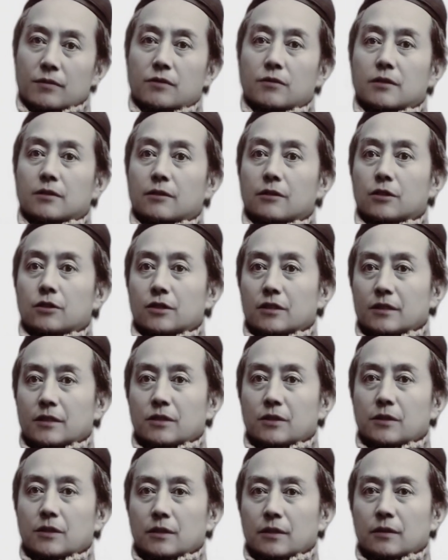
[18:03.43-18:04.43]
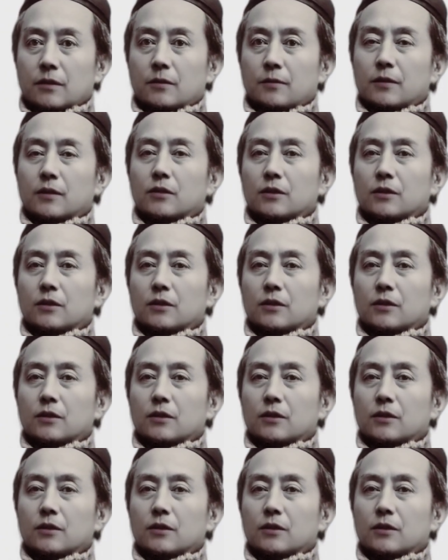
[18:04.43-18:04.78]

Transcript: 37.